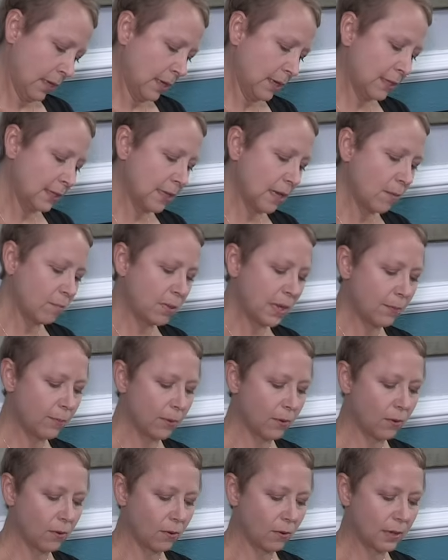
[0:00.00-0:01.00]
Some
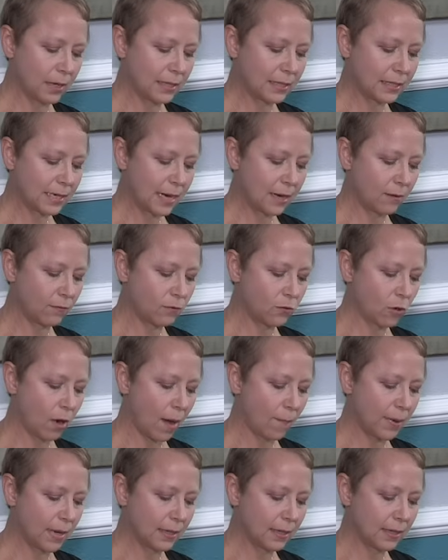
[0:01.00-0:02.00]
people, instead of
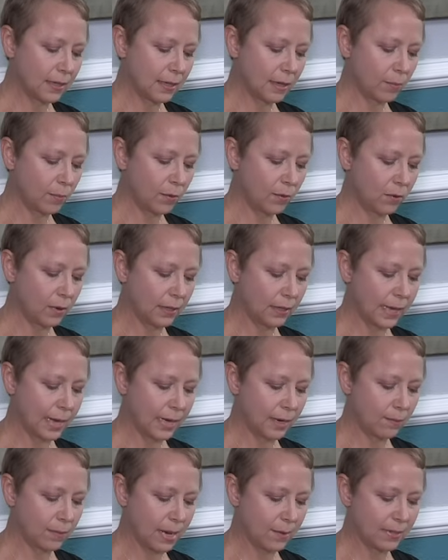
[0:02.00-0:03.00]
dropping the nipple and
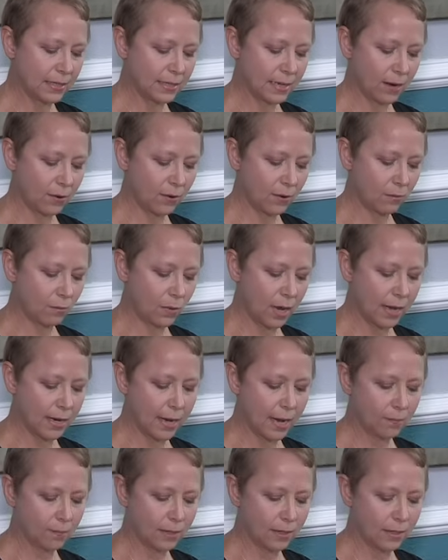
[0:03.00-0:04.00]
letting baby suck on
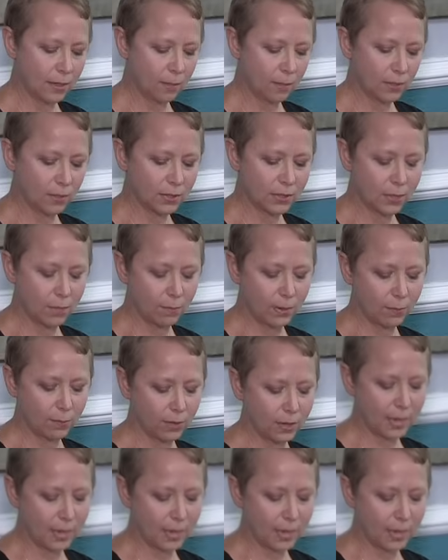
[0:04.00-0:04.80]
an empty nipple, some people